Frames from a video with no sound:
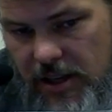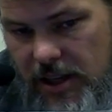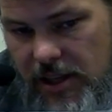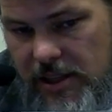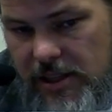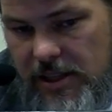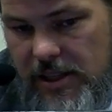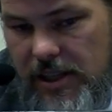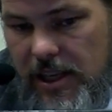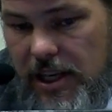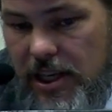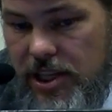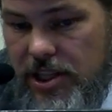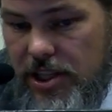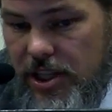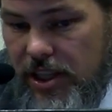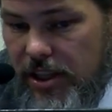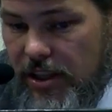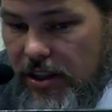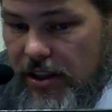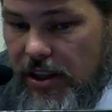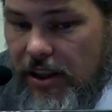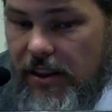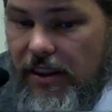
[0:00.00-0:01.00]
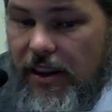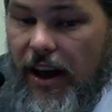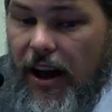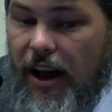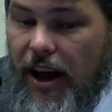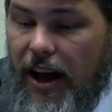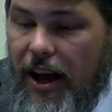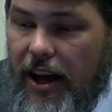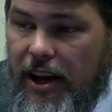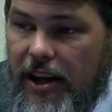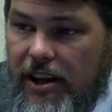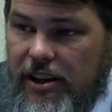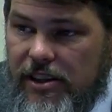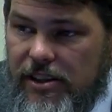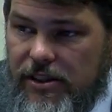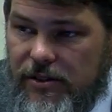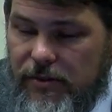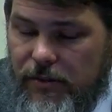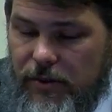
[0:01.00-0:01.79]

his teaching that the highest